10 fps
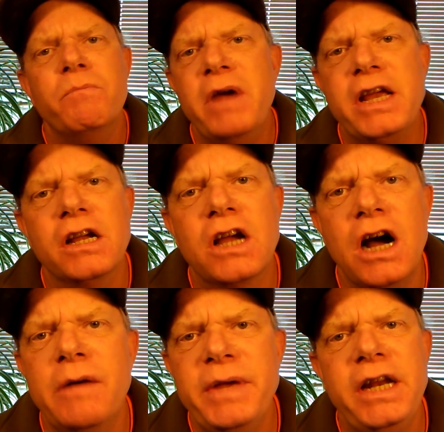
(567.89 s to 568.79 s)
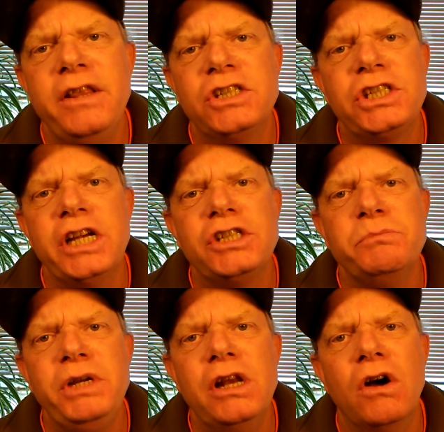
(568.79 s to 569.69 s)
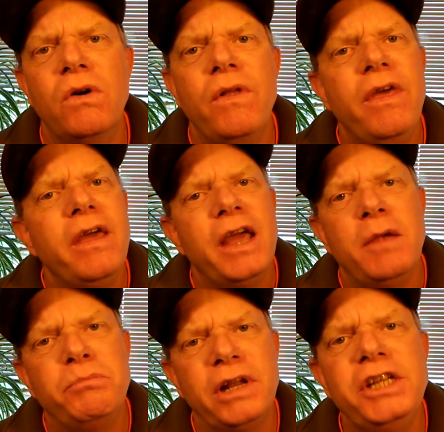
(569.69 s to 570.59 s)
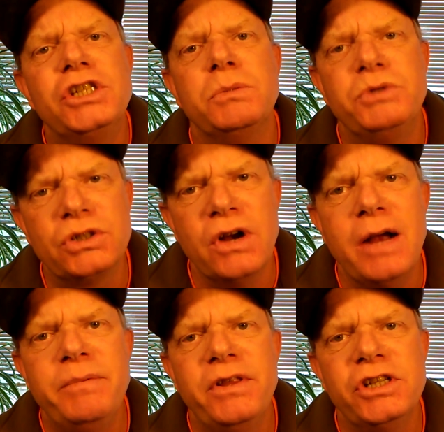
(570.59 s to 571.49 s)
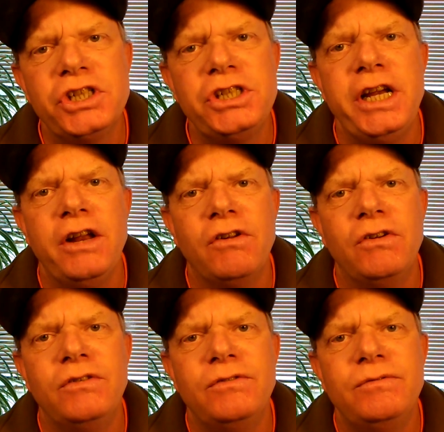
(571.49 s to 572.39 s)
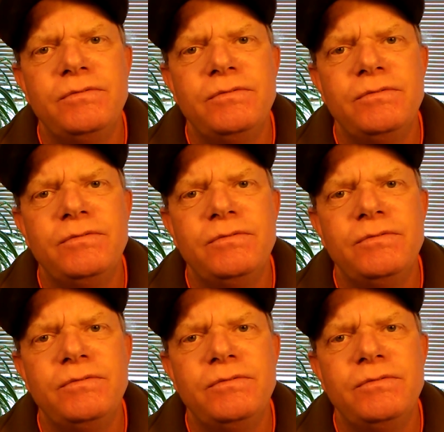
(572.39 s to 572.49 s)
make a comment in the section below, and please subscribe to this channel.